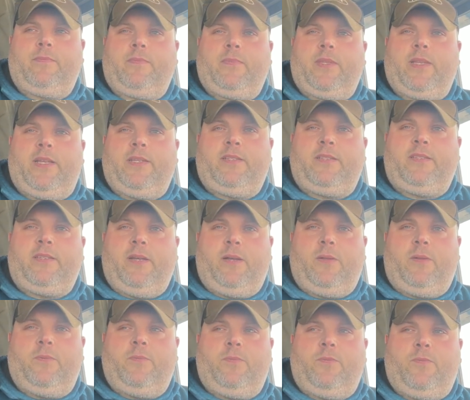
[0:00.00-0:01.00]
It's
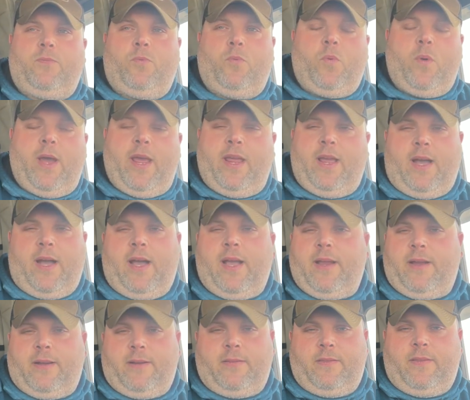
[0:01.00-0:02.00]
still way
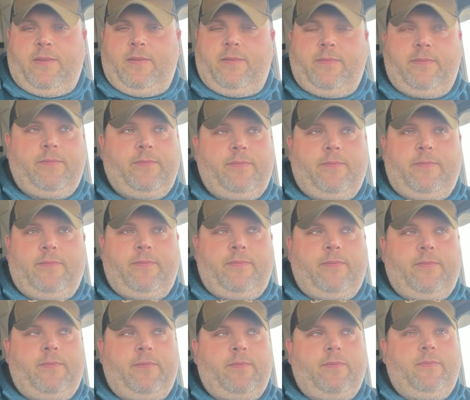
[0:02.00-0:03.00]
higher than
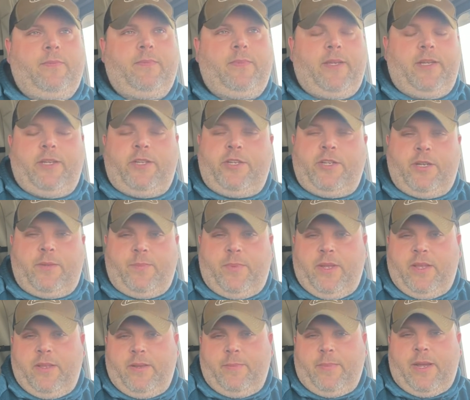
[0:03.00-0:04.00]
it should
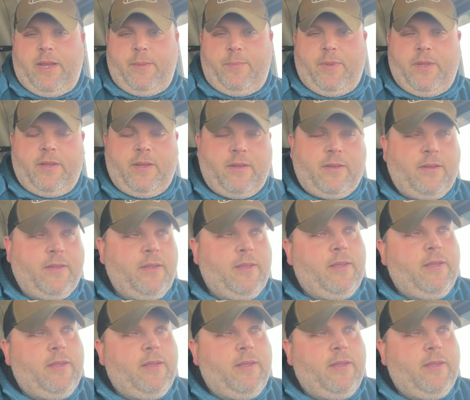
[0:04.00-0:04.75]
be, in my opinion.